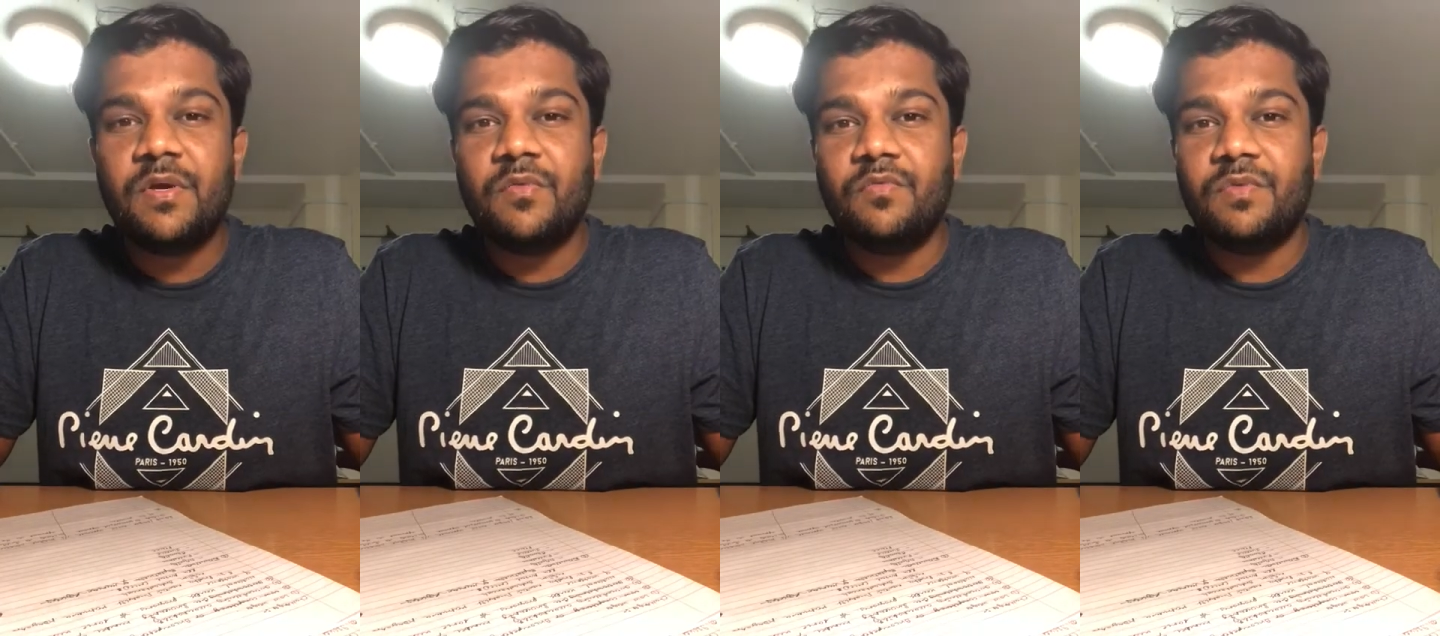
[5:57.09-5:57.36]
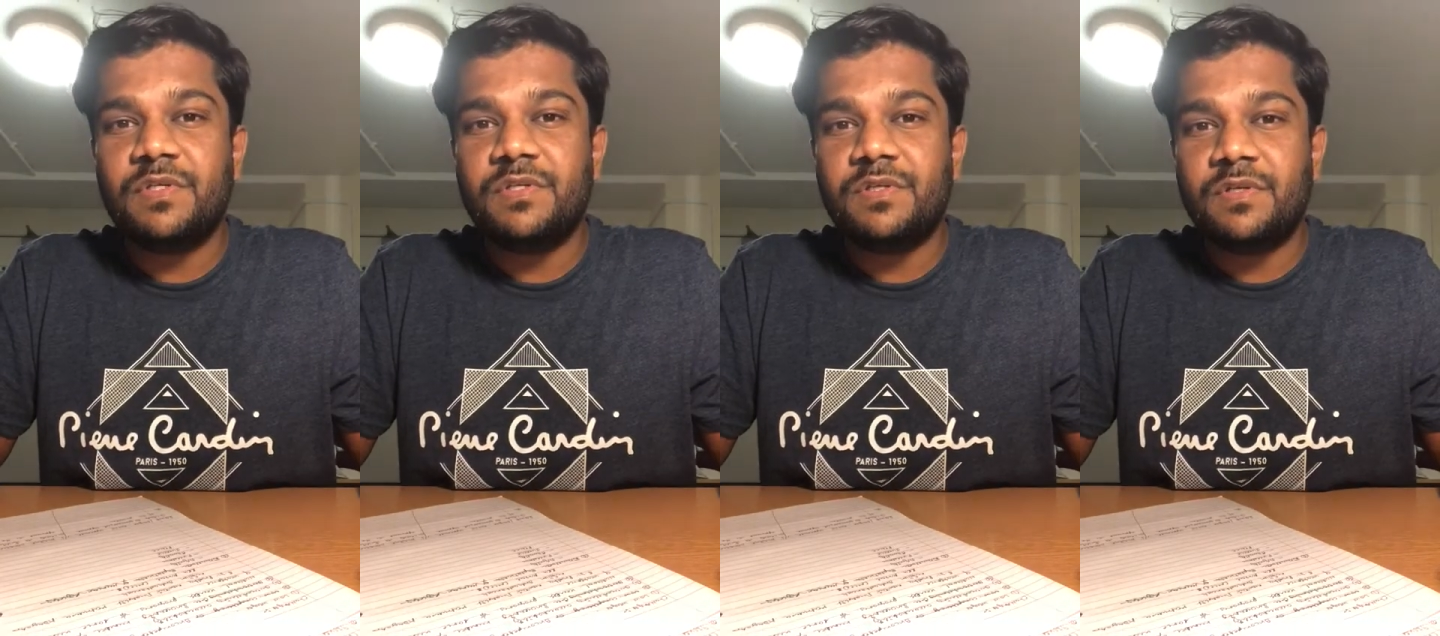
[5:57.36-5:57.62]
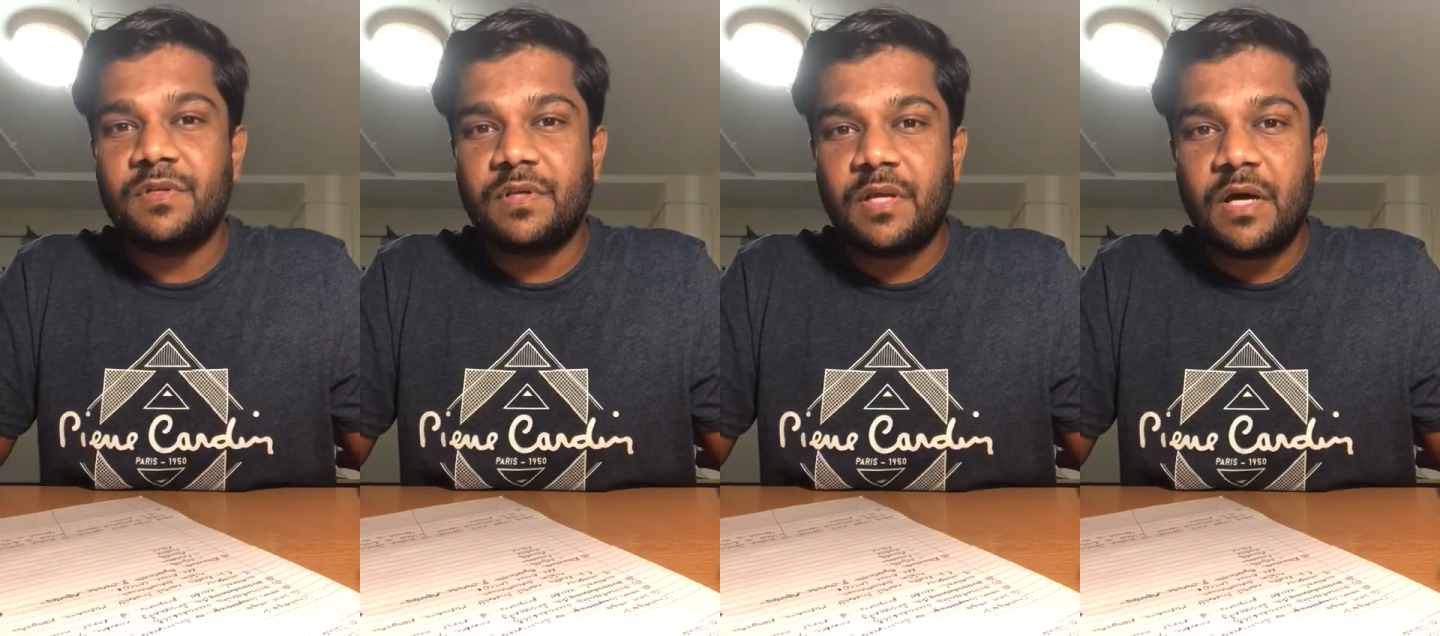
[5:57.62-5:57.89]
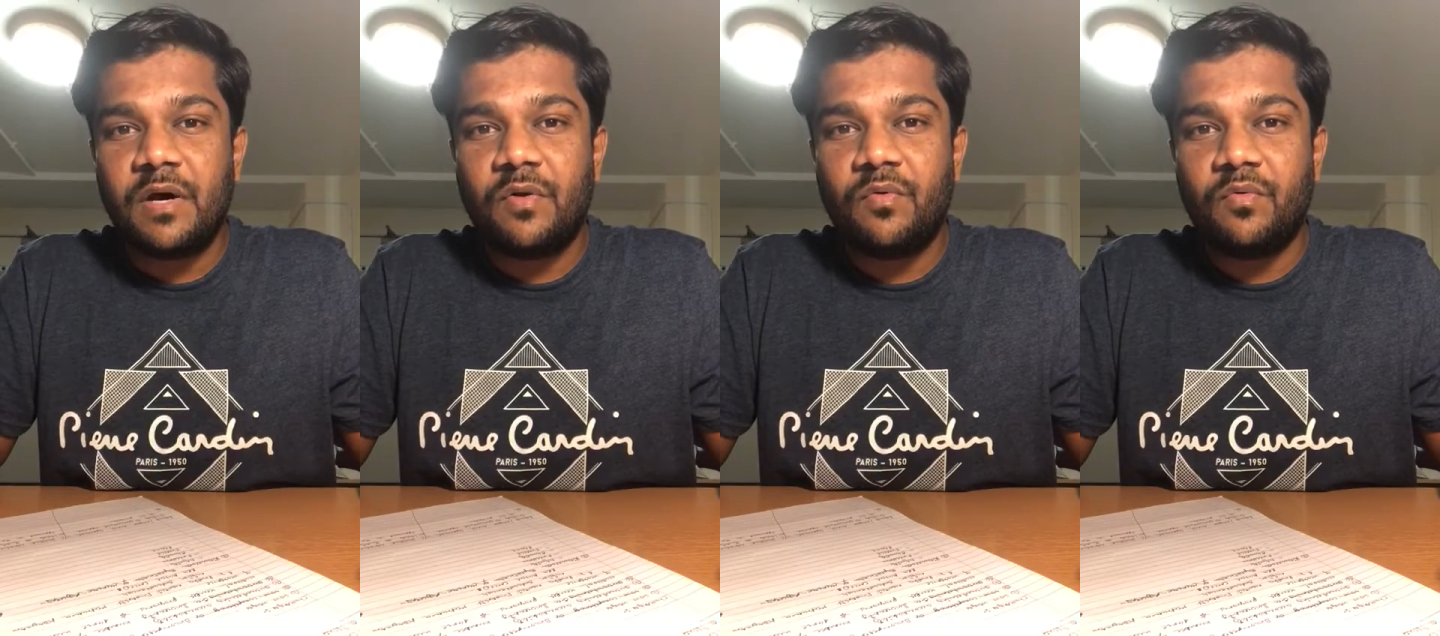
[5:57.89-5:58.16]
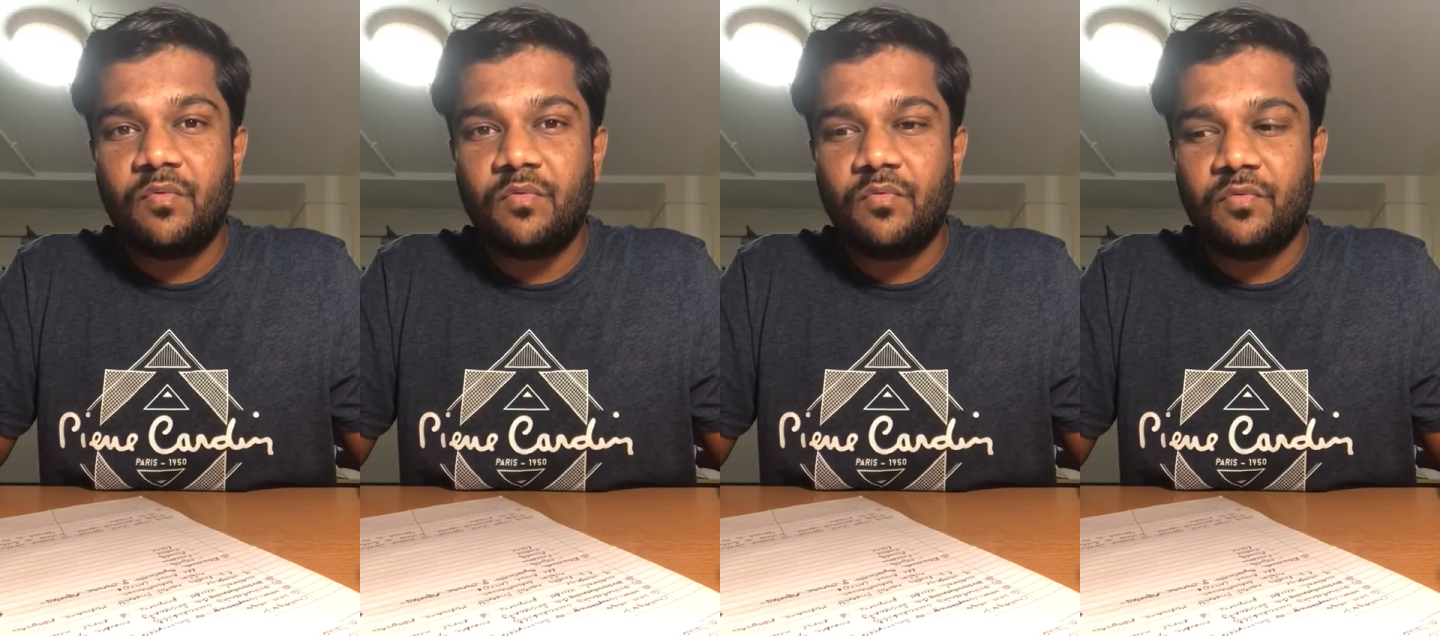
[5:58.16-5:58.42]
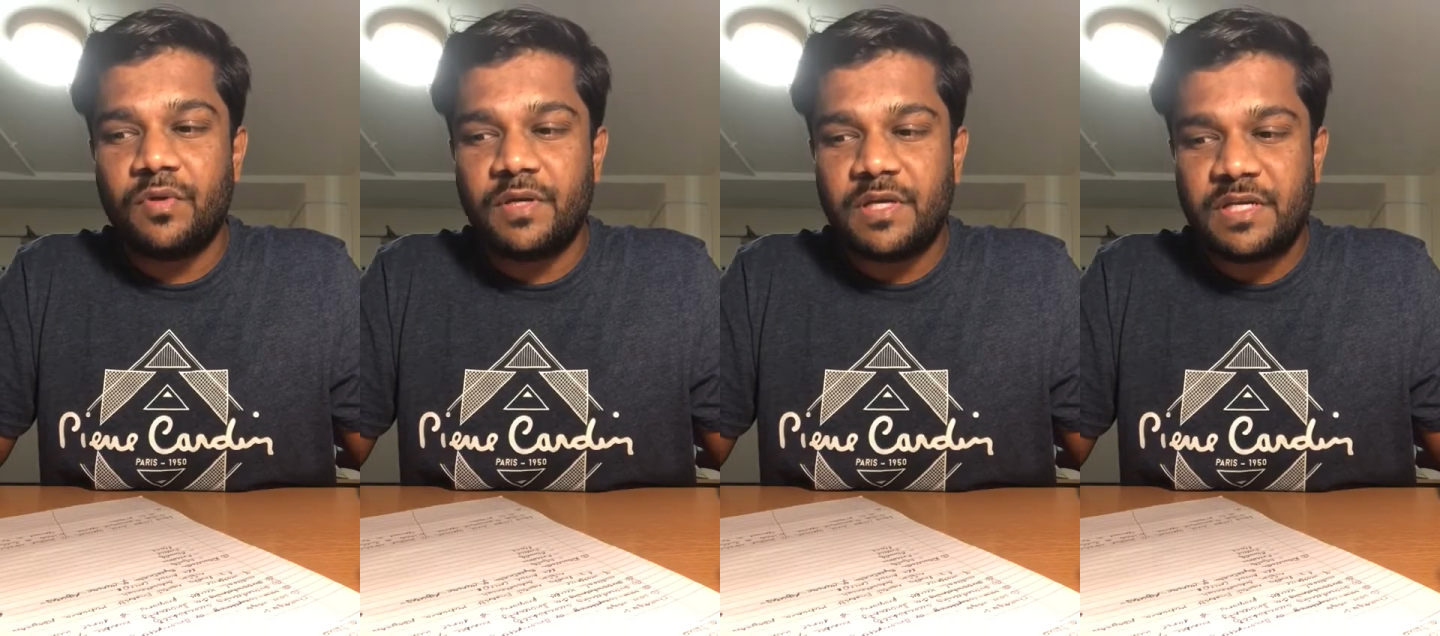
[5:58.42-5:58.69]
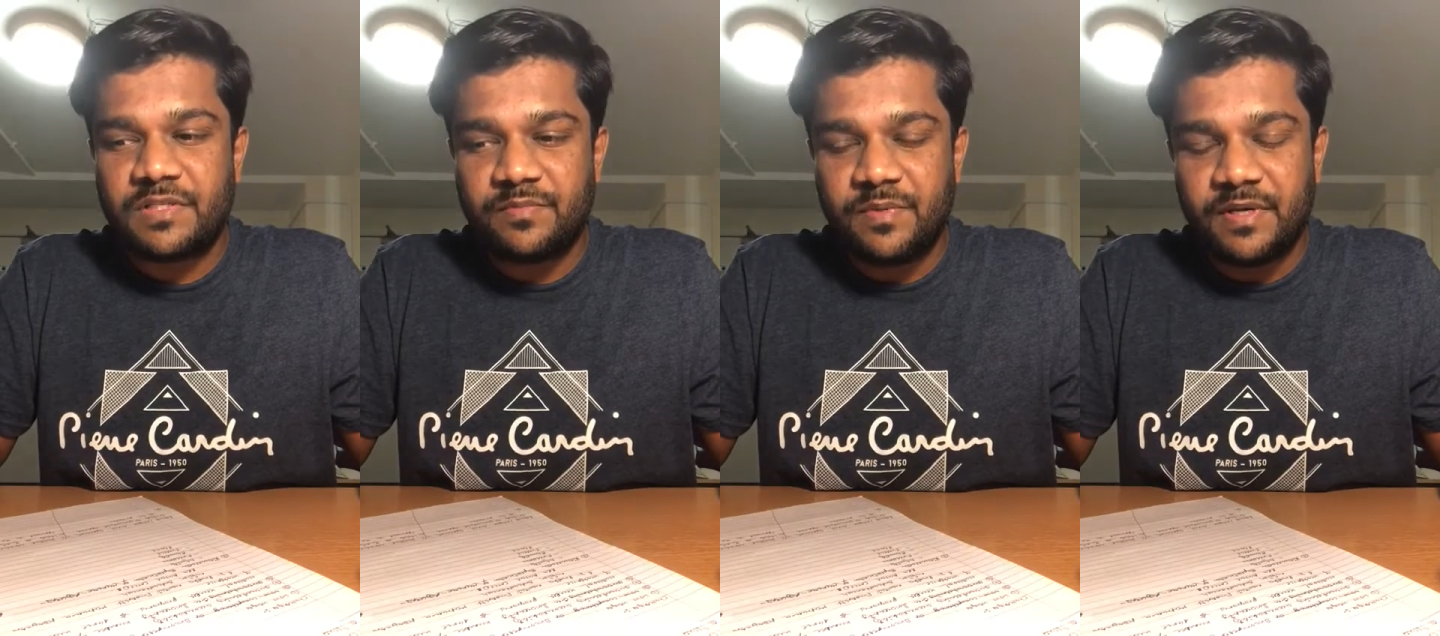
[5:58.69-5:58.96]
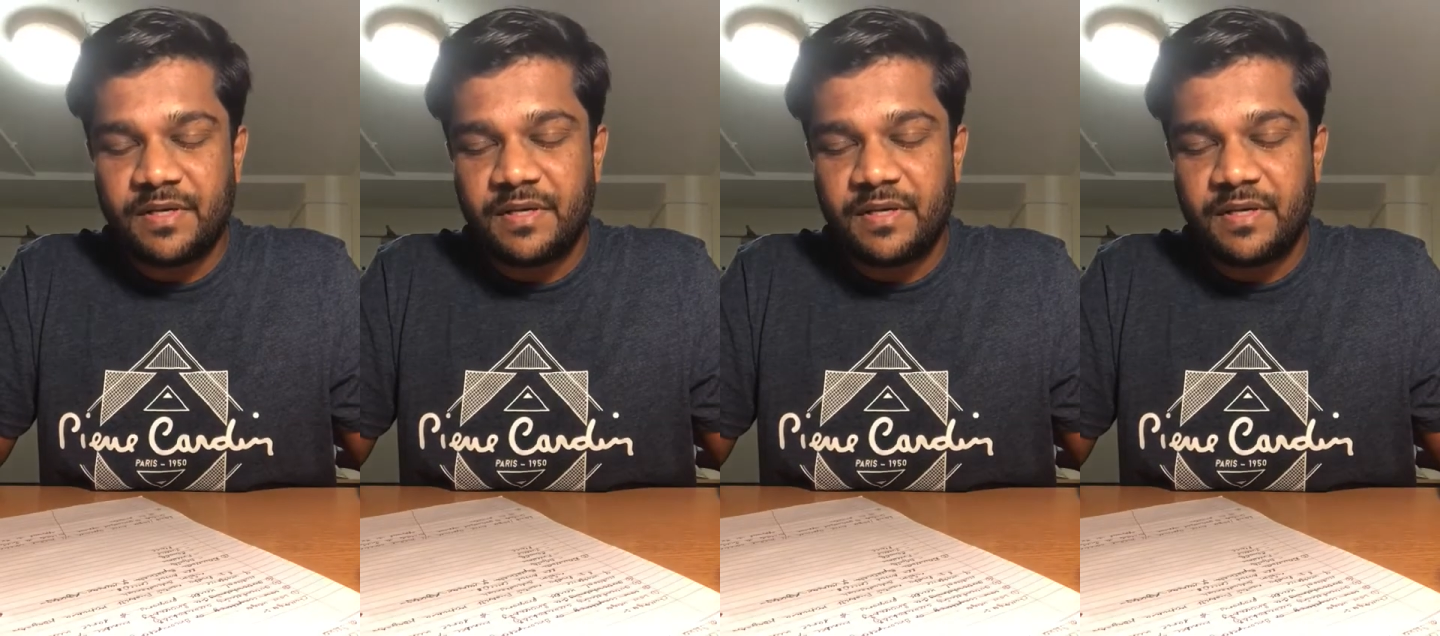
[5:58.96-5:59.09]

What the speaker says: which now has been